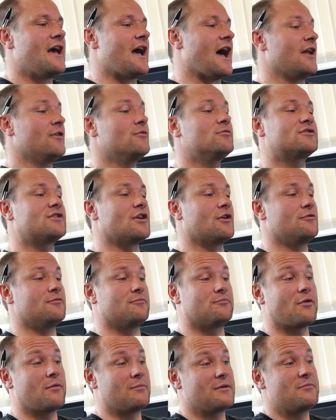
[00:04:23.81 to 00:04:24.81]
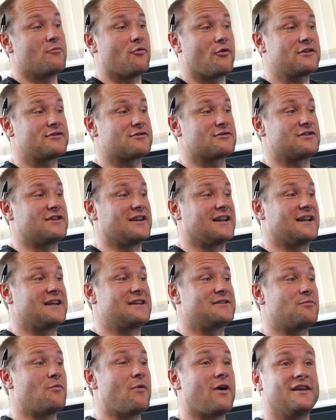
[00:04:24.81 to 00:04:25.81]
and also probably more interesting
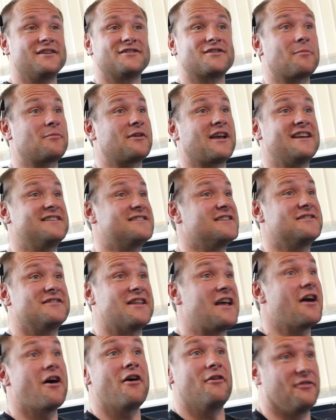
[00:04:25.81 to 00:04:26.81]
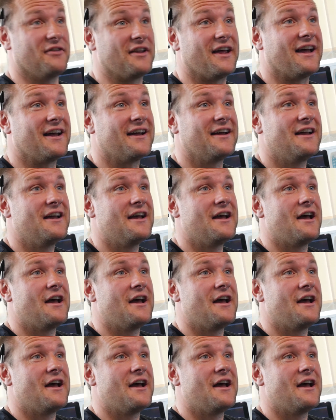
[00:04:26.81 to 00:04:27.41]
is why in some cases they aren't there.